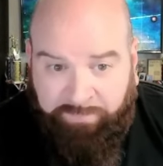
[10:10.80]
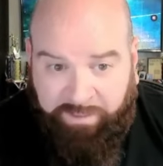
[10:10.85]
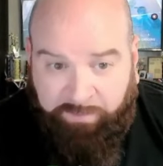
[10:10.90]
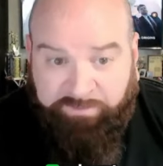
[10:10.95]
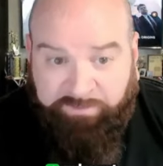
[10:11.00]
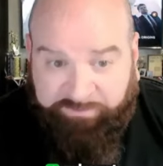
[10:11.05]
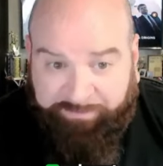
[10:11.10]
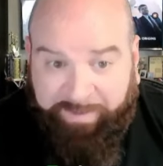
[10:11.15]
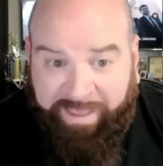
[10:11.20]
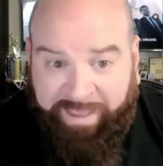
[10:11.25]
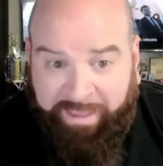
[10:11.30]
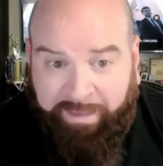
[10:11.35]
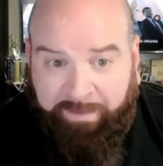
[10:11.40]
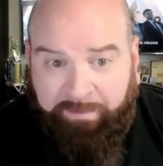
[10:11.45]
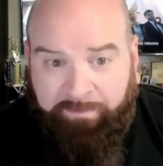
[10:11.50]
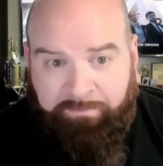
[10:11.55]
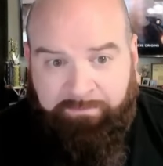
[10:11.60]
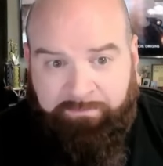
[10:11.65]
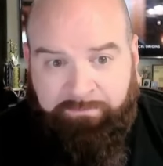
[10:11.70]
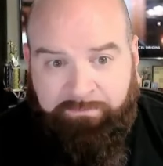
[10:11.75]
was
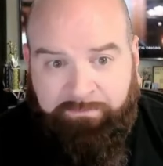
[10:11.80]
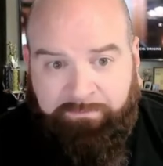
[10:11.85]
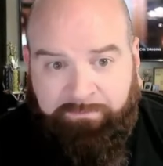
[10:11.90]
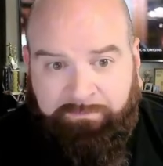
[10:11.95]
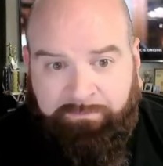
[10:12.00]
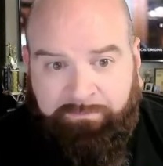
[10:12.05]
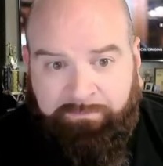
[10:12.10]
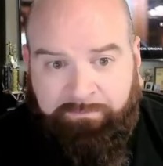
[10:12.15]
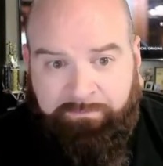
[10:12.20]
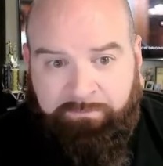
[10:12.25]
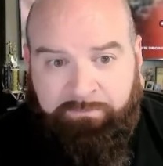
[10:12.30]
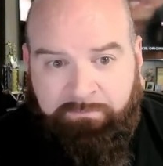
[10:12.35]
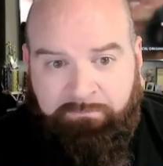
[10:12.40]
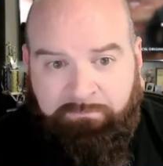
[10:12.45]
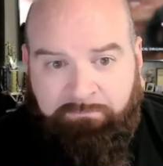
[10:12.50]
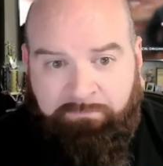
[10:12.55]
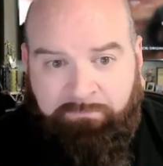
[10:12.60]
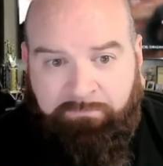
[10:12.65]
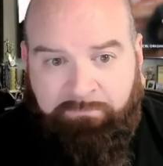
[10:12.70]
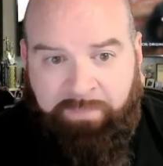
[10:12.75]
big.
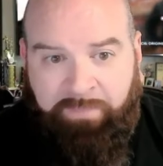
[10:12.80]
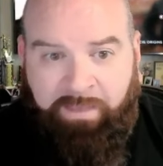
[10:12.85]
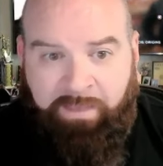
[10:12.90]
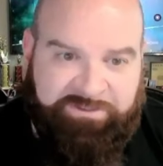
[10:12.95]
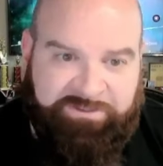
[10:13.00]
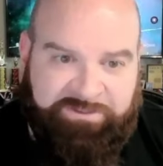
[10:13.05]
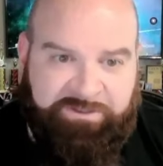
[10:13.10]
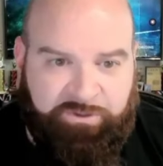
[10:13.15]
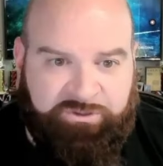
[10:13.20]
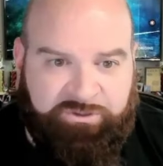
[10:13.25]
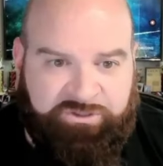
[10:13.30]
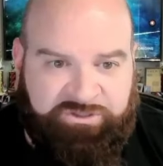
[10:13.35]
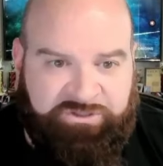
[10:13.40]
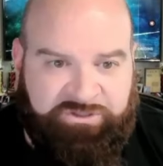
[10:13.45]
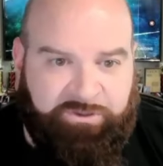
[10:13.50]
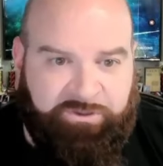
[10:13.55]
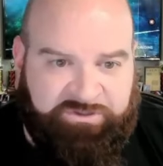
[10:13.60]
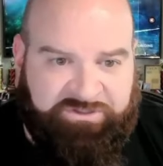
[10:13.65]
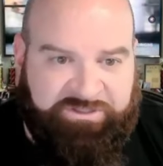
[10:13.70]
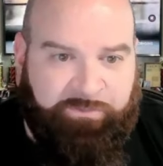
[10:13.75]
And we'll see, and
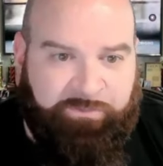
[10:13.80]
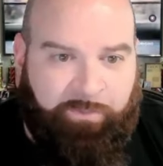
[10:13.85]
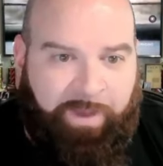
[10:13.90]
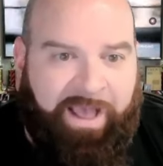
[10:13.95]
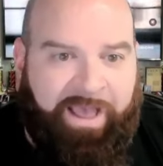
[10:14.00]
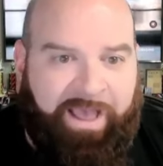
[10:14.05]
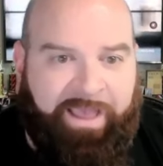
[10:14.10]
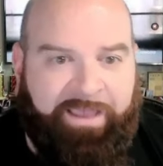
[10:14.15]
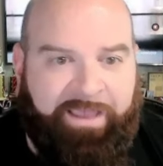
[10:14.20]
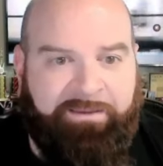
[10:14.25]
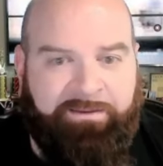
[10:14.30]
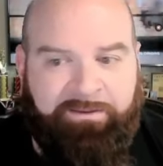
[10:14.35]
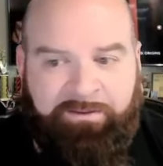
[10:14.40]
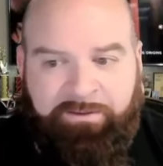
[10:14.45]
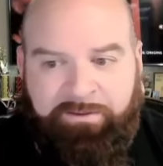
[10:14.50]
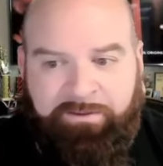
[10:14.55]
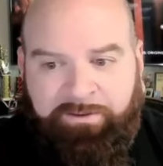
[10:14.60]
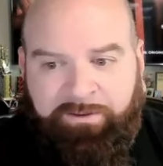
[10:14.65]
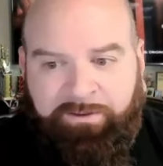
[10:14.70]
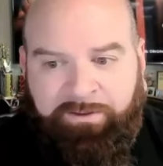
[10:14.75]
you'll see why.
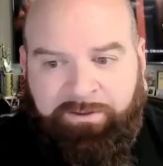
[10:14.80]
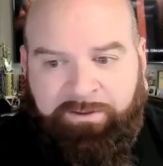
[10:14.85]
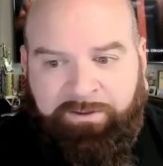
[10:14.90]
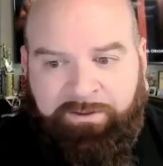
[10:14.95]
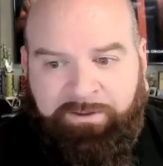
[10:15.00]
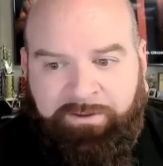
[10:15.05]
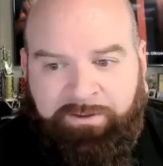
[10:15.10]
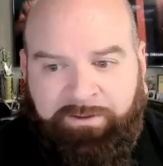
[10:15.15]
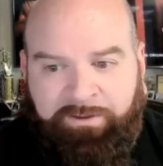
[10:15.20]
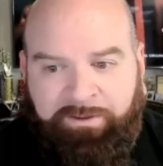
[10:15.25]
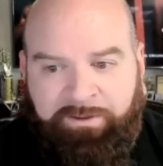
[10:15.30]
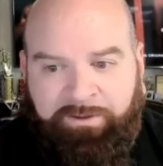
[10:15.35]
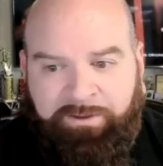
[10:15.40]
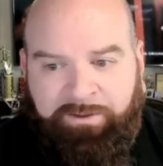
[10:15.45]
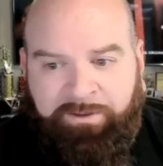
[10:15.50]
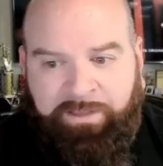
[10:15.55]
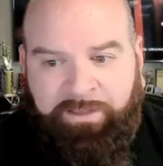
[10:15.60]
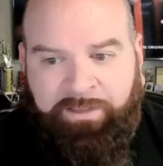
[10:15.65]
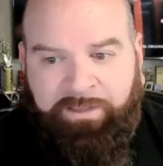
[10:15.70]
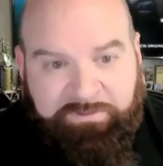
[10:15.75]
It
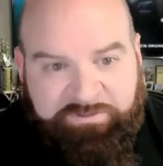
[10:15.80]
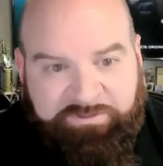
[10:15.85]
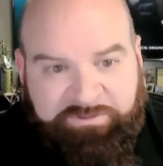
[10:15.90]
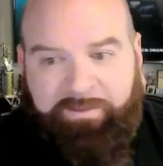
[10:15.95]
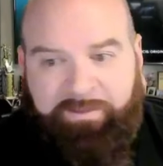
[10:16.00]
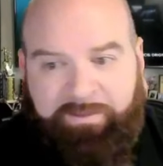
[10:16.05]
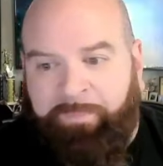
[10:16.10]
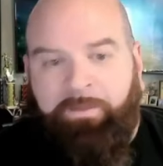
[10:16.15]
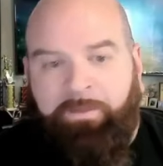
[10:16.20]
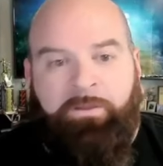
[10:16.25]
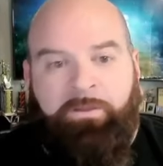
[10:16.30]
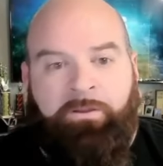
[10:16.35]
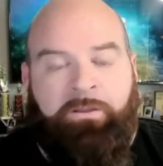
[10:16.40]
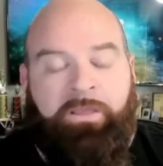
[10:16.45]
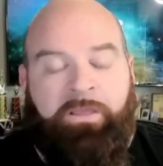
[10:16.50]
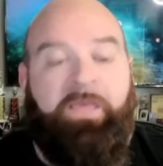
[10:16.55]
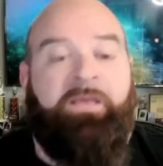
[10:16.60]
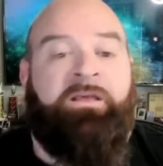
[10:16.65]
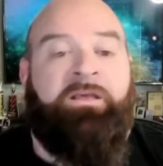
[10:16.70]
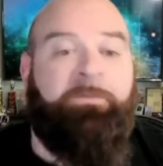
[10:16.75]
was big.
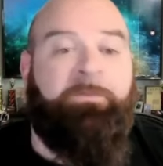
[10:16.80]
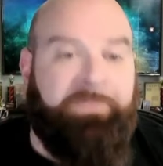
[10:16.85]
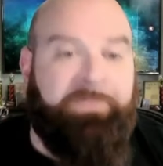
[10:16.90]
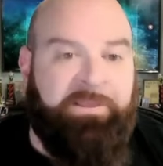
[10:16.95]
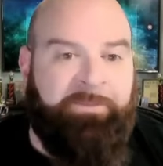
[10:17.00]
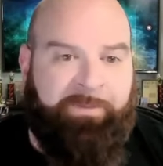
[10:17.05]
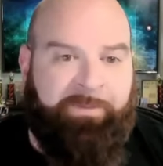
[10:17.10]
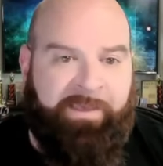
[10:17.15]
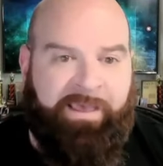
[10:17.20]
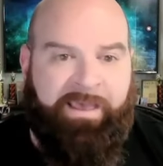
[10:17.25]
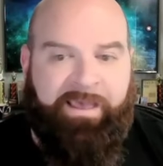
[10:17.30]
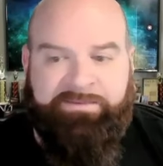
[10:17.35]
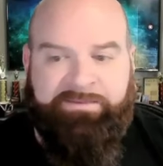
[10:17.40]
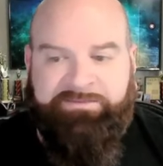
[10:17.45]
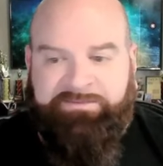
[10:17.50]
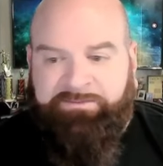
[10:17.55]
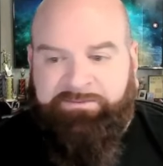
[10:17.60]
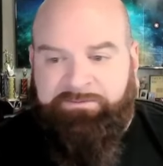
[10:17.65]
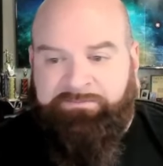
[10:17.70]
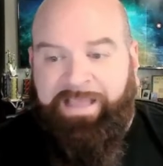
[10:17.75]
Incomplete
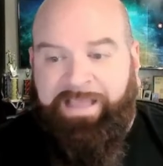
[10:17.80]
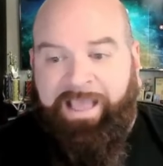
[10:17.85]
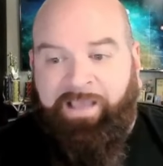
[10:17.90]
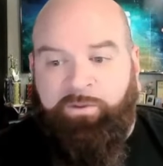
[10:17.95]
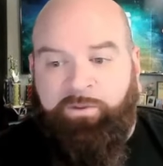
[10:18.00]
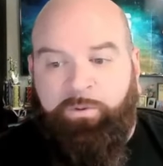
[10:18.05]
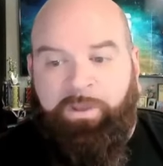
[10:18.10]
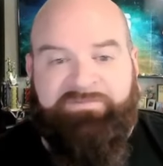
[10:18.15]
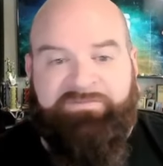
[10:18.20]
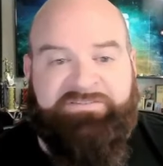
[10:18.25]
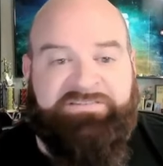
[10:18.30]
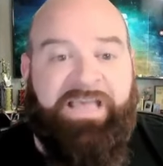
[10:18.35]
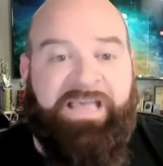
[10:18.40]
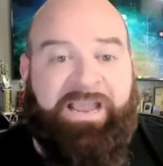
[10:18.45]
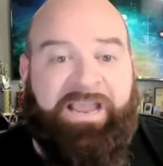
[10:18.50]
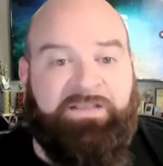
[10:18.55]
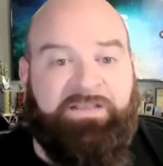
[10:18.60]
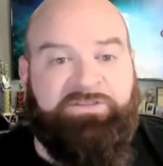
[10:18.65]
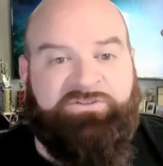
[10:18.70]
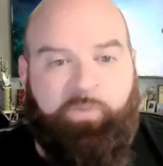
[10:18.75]
pass. Now you have
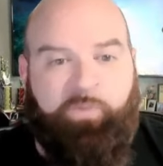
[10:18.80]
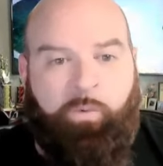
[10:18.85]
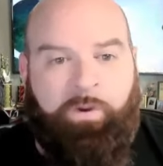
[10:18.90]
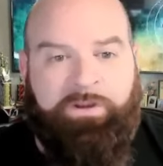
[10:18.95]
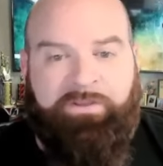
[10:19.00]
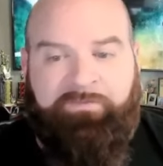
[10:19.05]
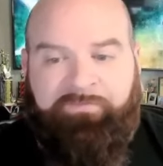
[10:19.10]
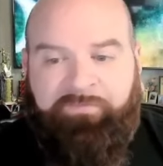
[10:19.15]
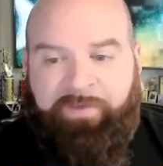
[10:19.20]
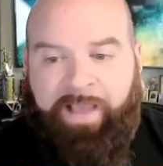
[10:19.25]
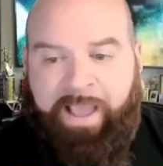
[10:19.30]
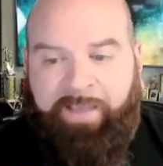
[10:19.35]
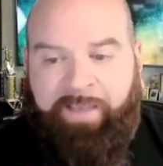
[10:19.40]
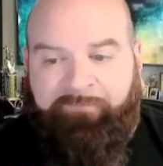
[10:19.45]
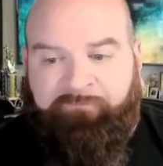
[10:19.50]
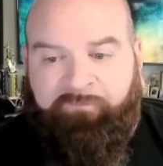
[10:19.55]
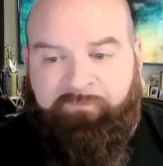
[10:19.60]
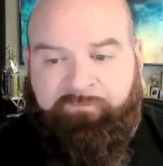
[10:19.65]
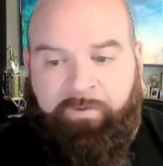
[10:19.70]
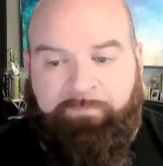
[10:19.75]
second and
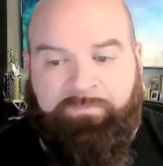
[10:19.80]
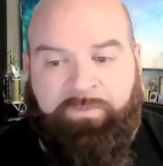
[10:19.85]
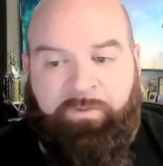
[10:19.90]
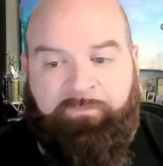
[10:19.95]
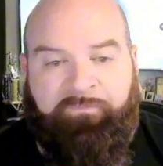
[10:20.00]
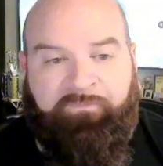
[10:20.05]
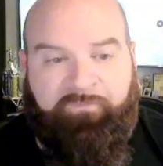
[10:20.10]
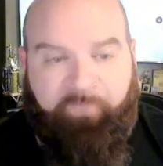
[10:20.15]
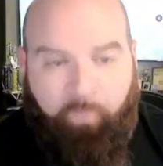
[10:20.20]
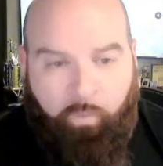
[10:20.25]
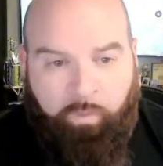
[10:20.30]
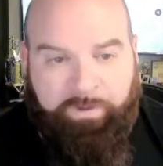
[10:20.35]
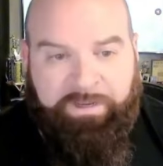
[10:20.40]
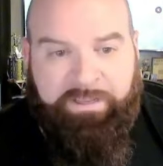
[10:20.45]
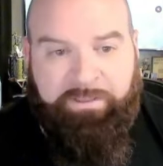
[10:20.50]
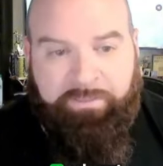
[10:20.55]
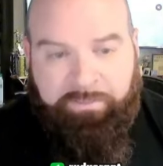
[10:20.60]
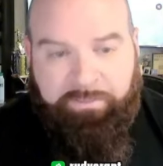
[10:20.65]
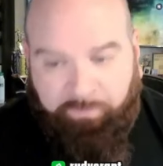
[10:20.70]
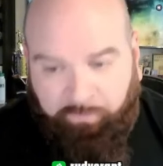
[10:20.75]
25 from the
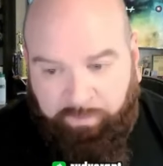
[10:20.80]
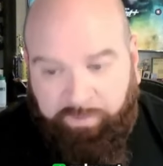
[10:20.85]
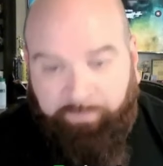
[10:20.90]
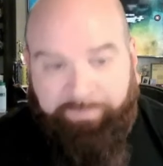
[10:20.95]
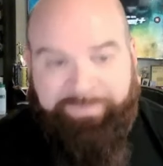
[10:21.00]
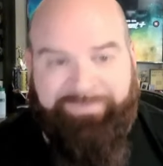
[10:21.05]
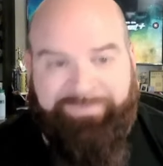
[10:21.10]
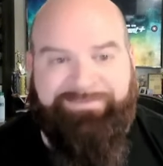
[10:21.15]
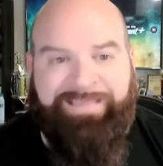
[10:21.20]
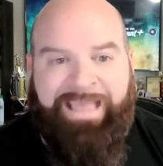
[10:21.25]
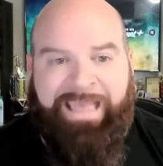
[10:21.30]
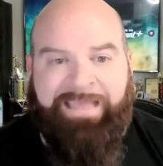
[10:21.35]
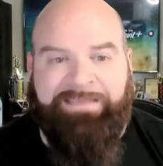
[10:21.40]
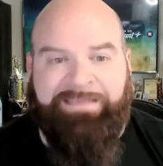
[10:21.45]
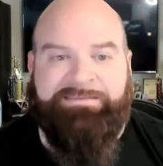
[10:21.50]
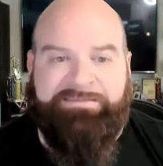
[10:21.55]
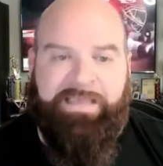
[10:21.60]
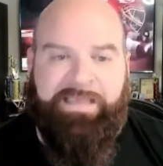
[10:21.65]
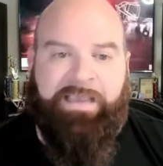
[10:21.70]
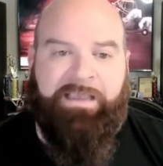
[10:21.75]
43 with 10
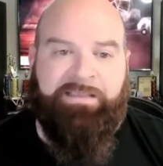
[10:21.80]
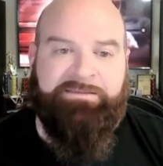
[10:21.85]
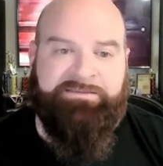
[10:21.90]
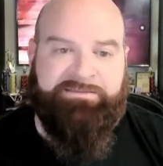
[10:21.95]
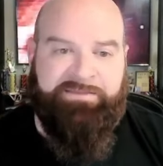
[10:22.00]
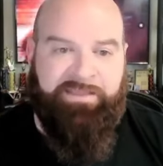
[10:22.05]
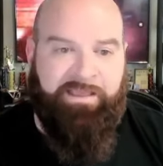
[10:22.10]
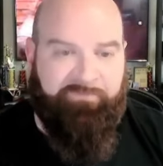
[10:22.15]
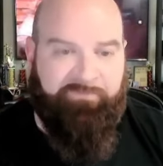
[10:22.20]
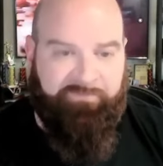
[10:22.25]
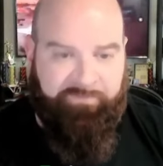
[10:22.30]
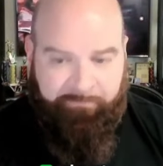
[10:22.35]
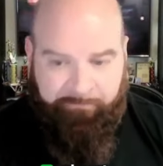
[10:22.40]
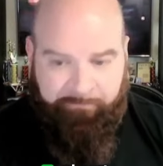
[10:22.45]
seconds left.